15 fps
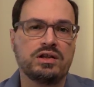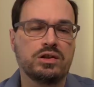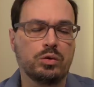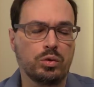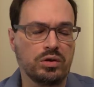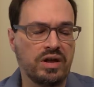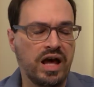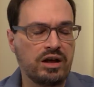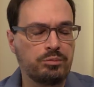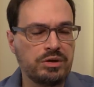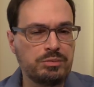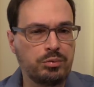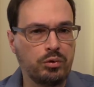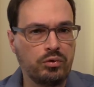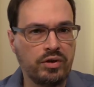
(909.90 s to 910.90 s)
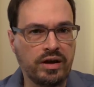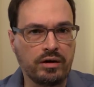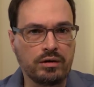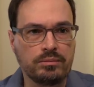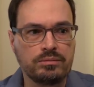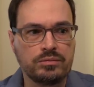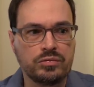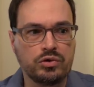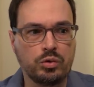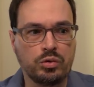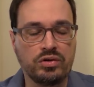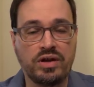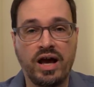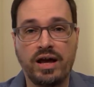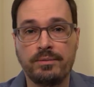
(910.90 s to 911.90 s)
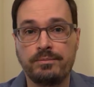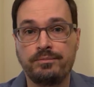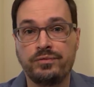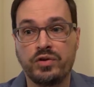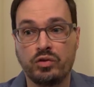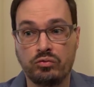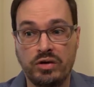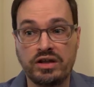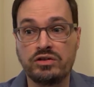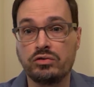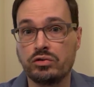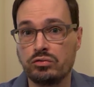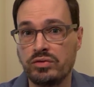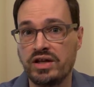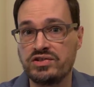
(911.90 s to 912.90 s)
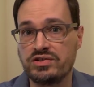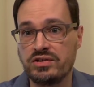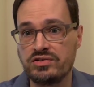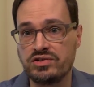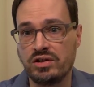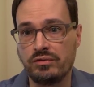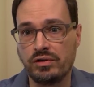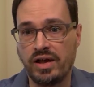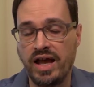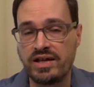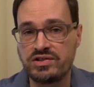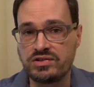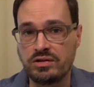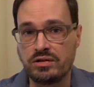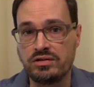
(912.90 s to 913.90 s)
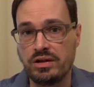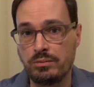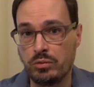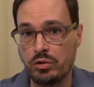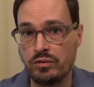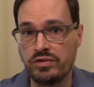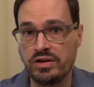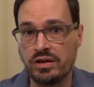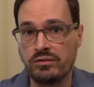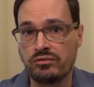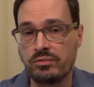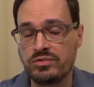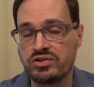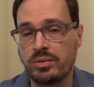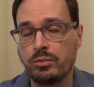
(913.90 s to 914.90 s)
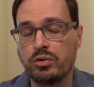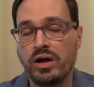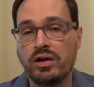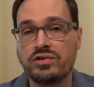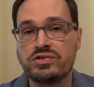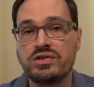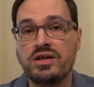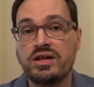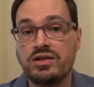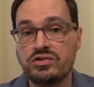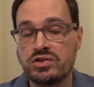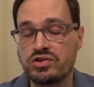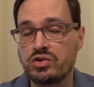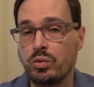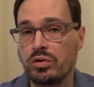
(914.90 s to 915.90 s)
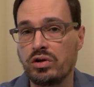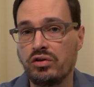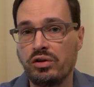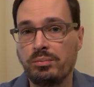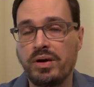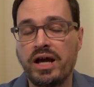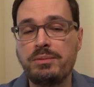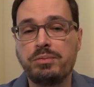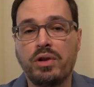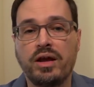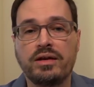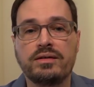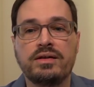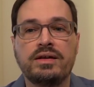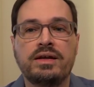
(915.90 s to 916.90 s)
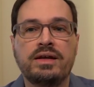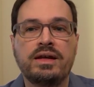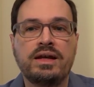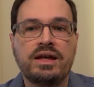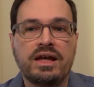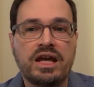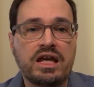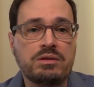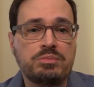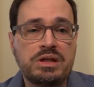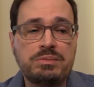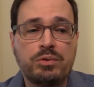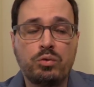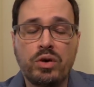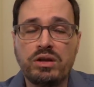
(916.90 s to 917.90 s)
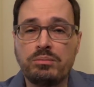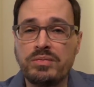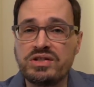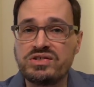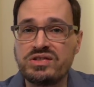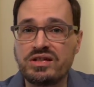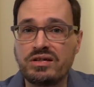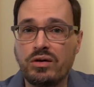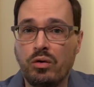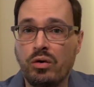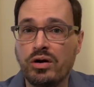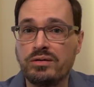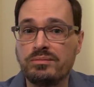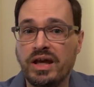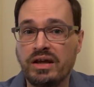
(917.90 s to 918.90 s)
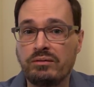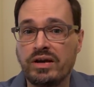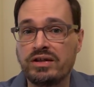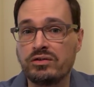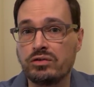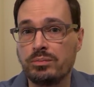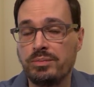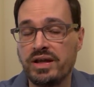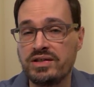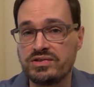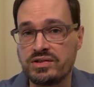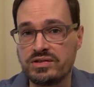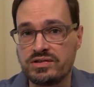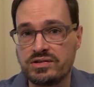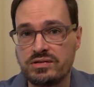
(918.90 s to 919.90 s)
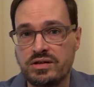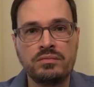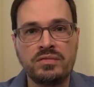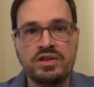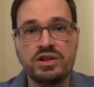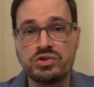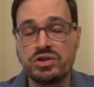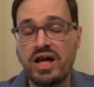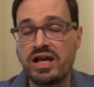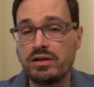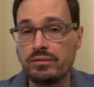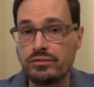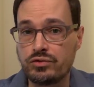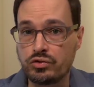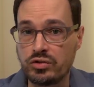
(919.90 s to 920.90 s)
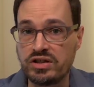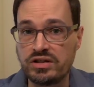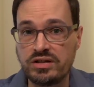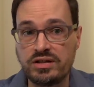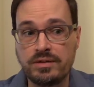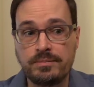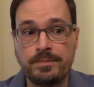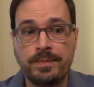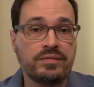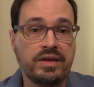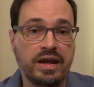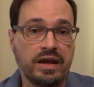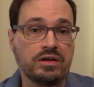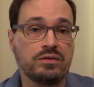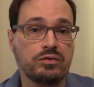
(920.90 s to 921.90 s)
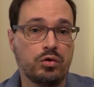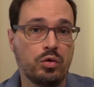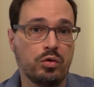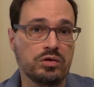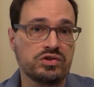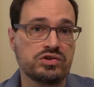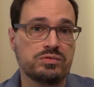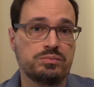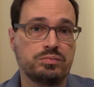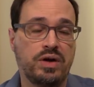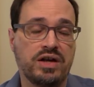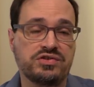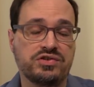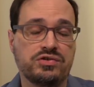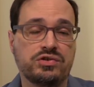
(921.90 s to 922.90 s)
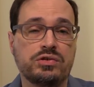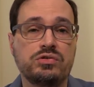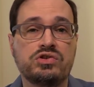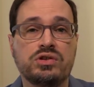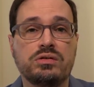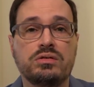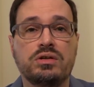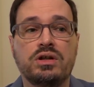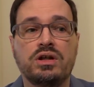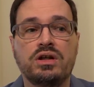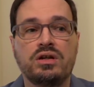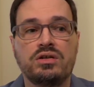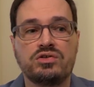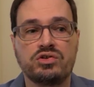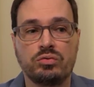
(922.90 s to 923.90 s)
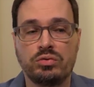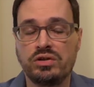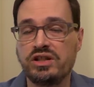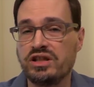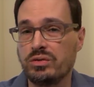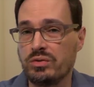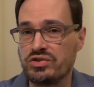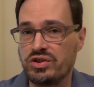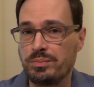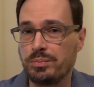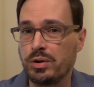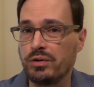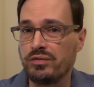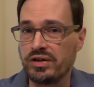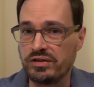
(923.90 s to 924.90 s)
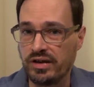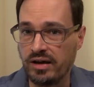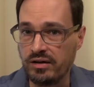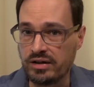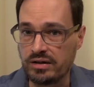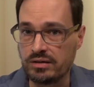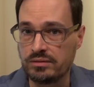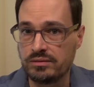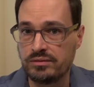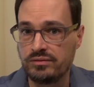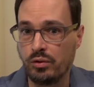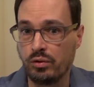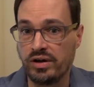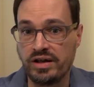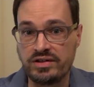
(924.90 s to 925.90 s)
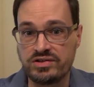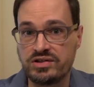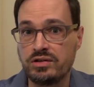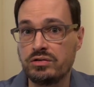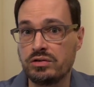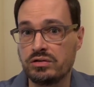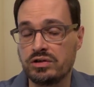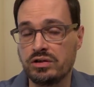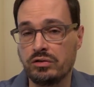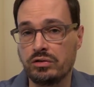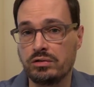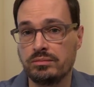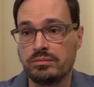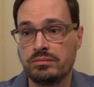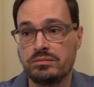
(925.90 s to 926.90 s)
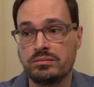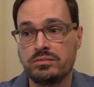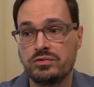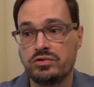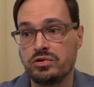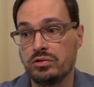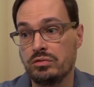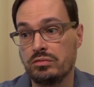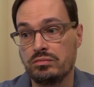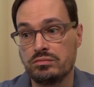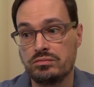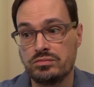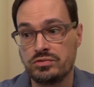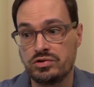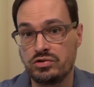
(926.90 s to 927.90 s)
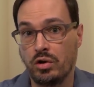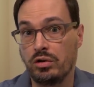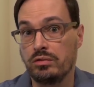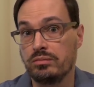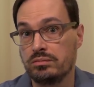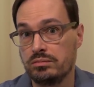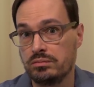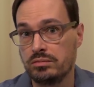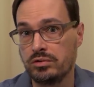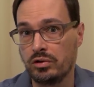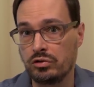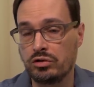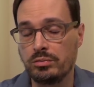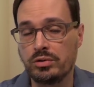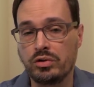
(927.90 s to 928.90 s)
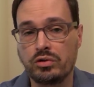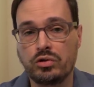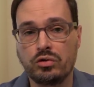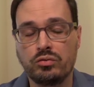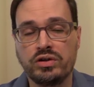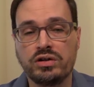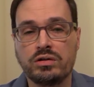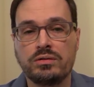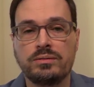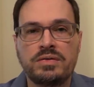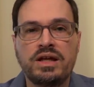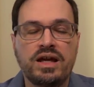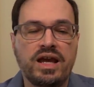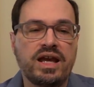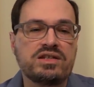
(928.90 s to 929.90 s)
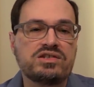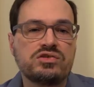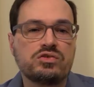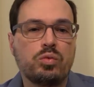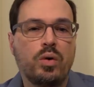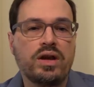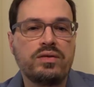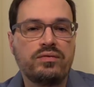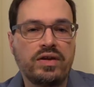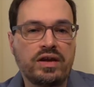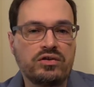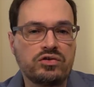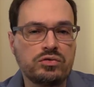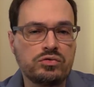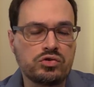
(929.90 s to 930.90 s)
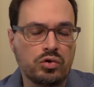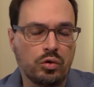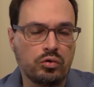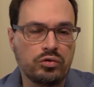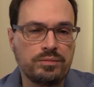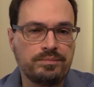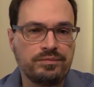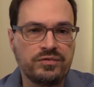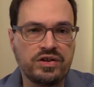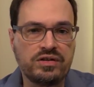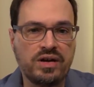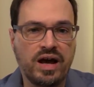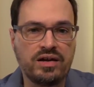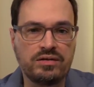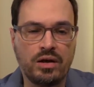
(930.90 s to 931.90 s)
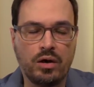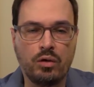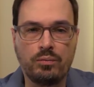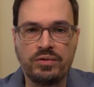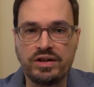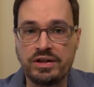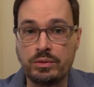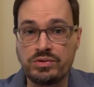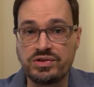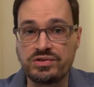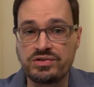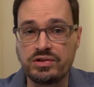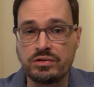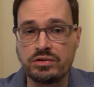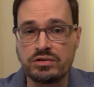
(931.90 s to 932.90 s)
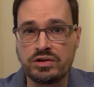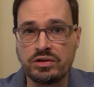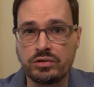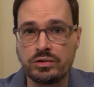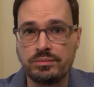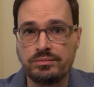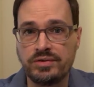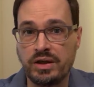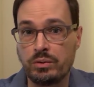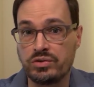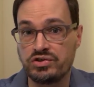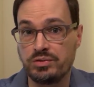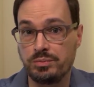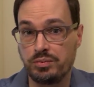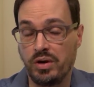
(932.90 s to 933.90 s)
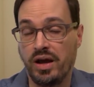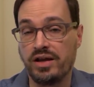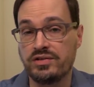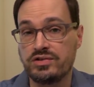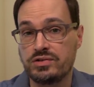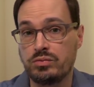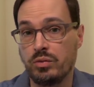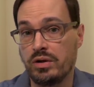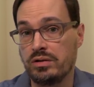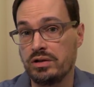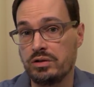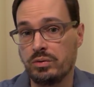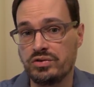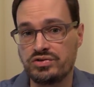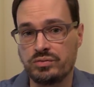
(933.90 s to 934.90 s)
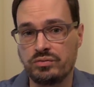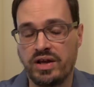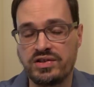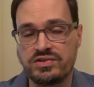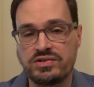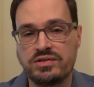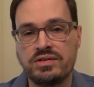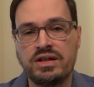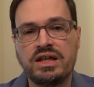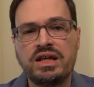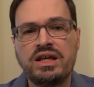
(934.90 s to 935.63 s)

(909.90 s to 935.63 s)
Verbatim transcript: There were a lot of people there who were not regular residents of Alaska. They moved in from somewhere else just to work on the pipeline. And people went missing on a regular basis. There was a lot of drinking and, of course, prostitution. So really it was the perfect area for a serial killer to start their criminal career. Hansen's wife and two children did not know that he was a serial killer. They were surprised when he was arrested.